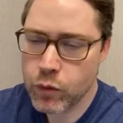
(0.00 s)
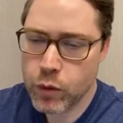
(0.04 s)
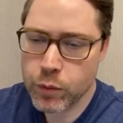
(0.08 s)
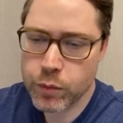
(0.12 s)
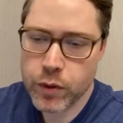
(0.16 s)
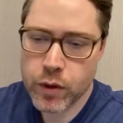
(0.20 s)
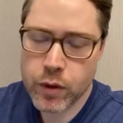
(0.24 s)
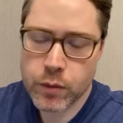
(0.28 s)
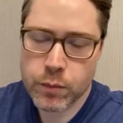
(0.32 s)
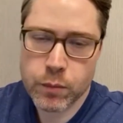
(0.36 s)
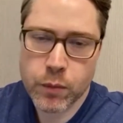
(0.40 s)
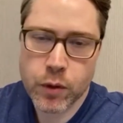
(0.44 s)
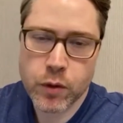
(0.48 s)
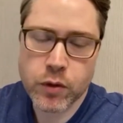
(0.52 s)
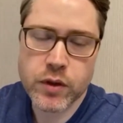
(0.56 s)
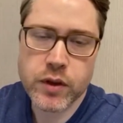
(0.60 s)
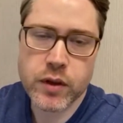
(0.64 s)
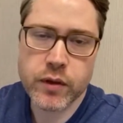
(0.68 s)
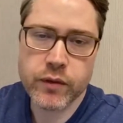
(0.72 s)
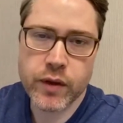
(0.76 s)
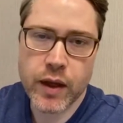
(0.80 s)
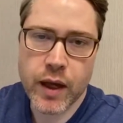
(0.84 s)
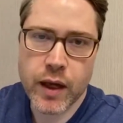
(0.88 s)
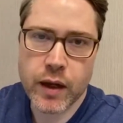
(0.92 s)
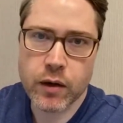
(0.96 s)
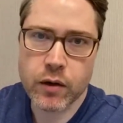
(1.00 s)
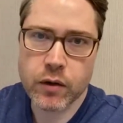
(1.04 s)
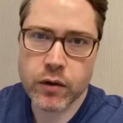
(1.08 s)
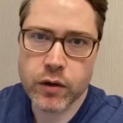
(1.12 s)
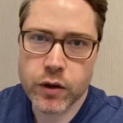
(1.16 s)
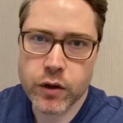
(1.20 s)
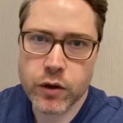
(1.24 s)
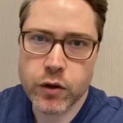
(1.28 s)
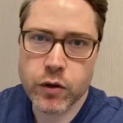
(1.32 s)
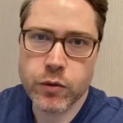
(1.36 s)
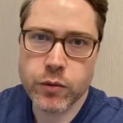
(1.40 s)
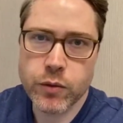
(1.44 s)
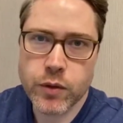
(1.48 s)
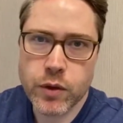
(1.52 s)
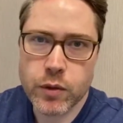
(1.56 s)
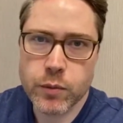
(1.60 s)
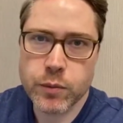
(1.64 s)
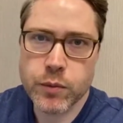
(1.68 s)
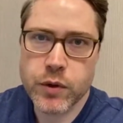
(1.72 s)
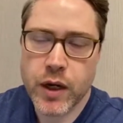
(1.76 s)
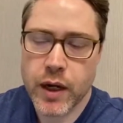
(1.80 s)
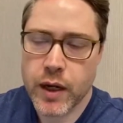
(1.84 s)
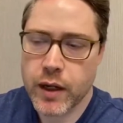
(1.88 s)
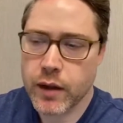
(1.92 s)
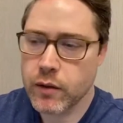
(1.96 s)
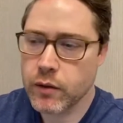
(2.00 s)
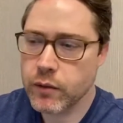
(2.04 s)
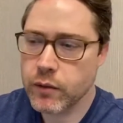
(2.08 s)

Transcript: put most of that on the YouTube channel.